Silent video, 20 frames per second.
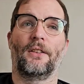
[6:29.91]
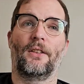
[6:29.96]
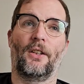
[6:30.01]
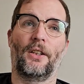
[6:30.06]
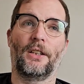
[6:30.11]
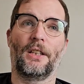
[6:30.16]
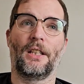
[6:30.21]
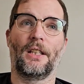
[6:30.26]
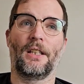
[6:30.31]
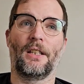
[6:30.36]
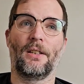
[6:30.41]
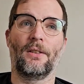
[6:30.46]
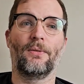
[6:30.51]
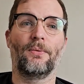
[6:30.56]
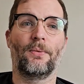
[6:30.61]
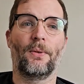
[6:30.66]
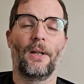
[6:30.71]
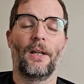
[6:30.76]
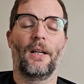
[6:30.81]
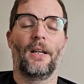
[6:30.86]

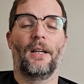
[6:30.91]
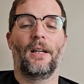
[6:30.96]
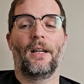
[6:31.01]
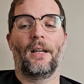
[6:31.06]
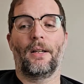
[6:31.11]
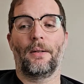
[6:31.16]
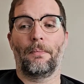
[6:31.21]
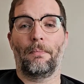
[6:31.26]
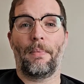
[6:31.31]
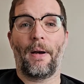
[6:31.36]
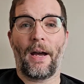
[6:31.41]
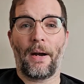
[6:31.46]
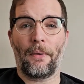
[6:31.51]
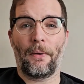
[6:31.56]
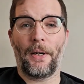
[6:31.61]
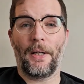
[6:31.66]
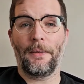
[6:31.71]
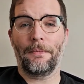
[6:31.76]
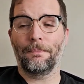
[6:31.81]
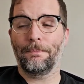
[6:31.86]
Nynaeve and
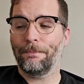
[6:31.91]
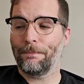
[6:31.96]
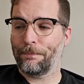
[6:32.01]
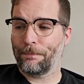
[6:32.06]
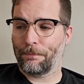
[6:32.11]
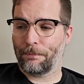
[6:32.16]
Perrin.